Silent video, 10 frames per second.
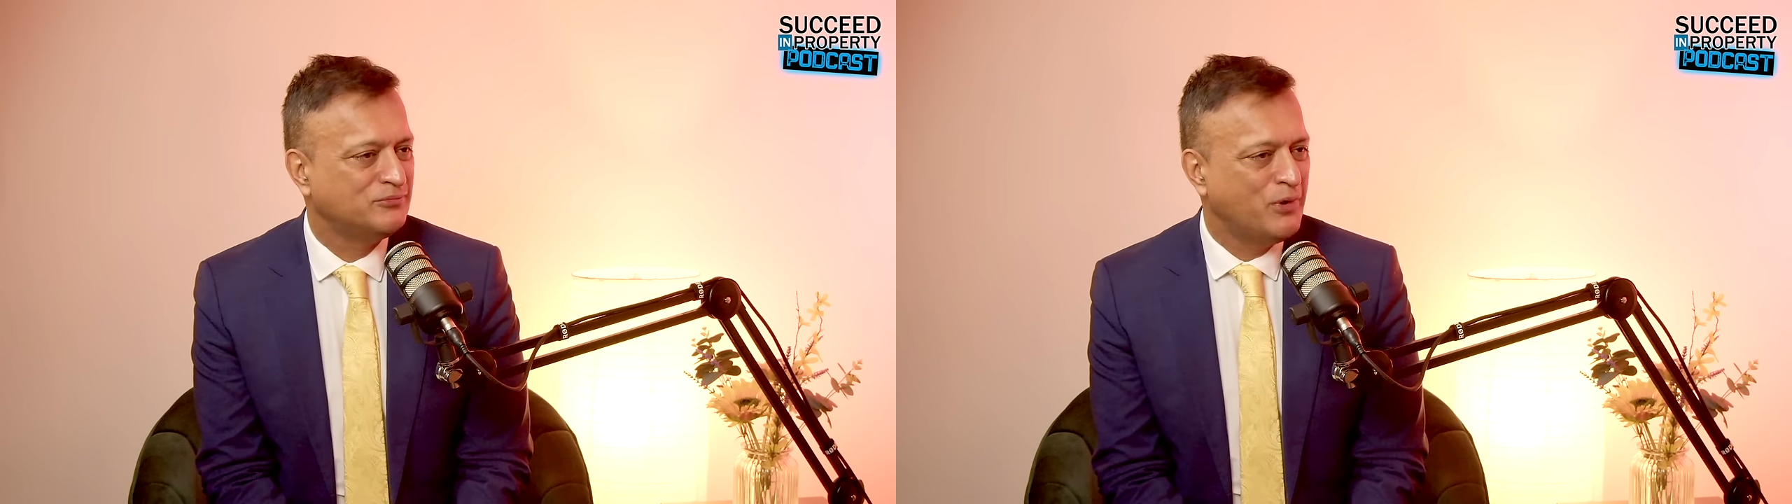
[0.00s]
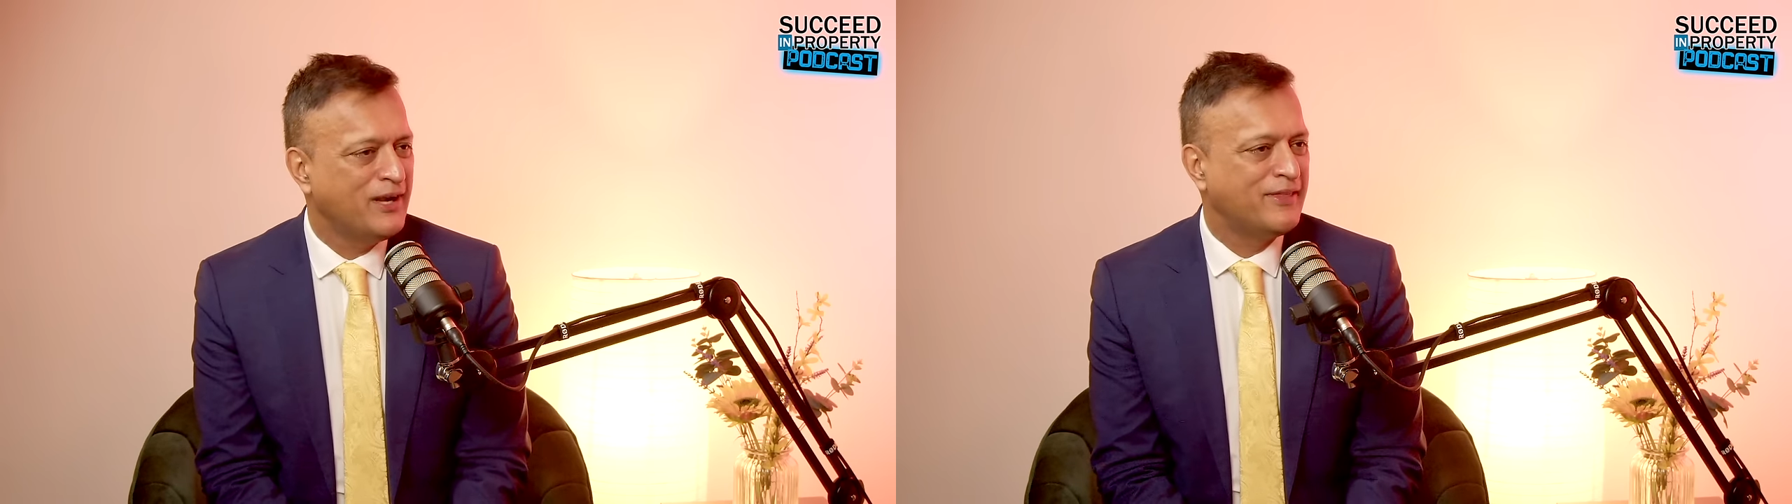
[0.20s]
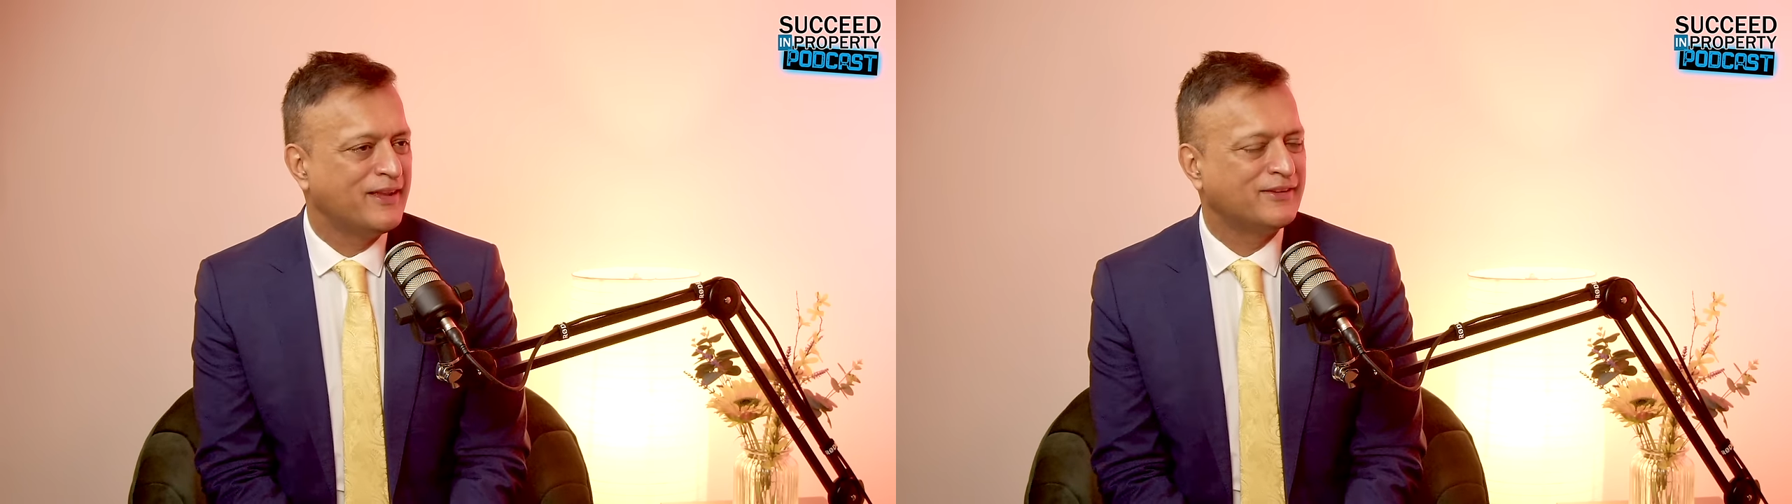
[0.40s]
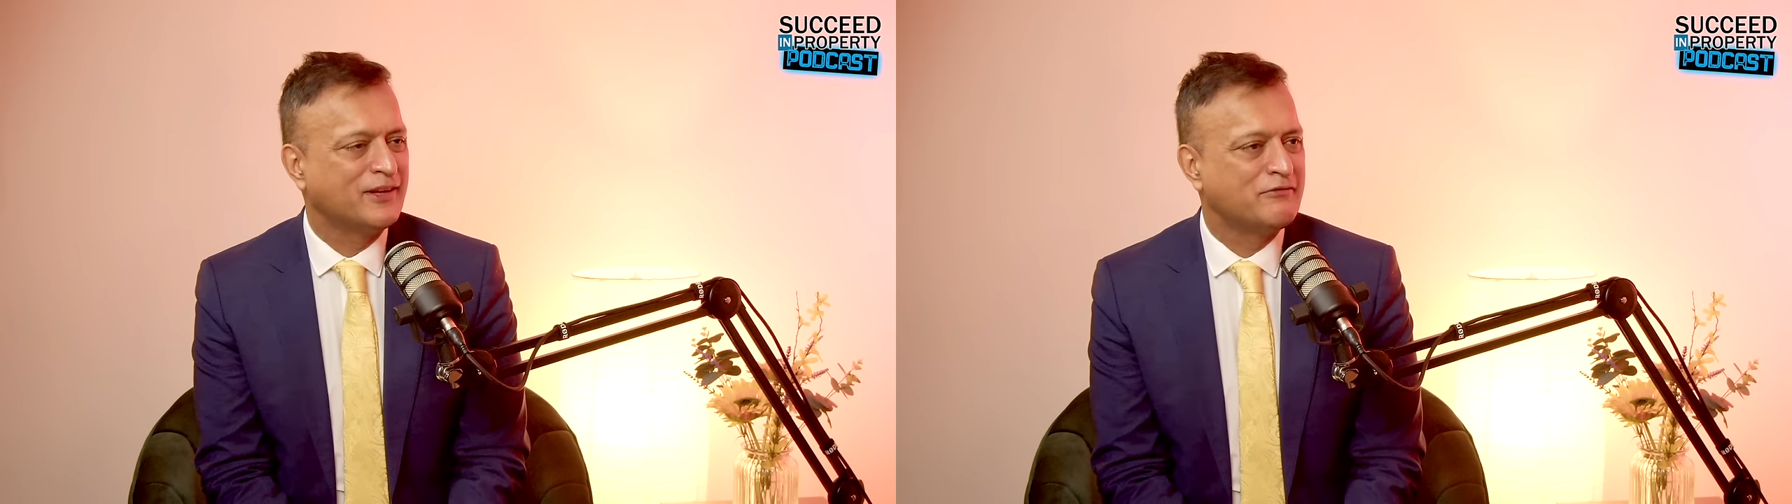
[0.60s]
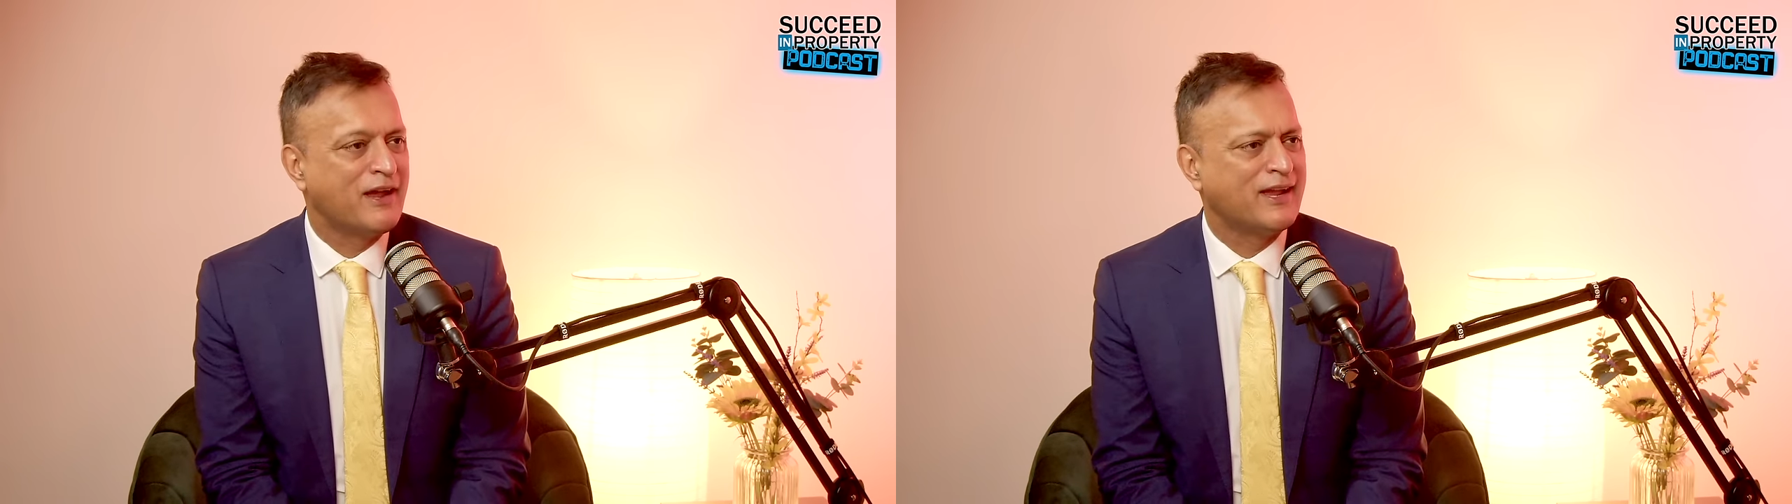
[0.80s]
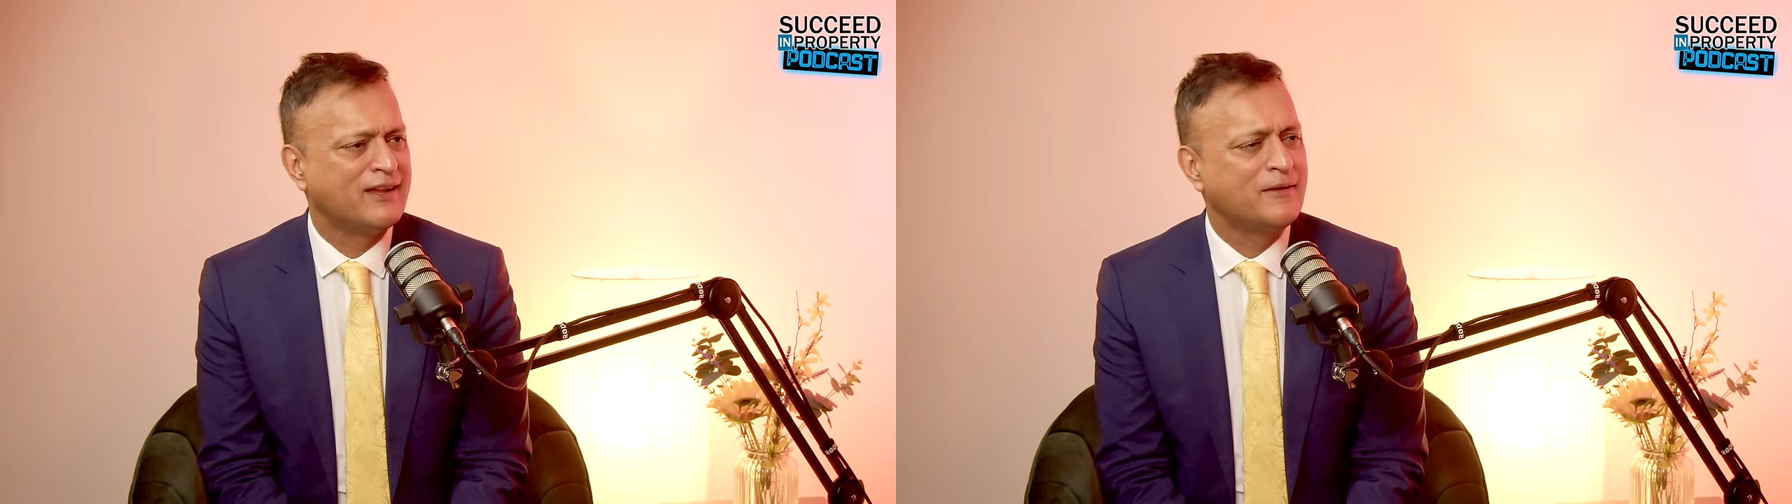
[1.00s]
Where do you think it's going to rank?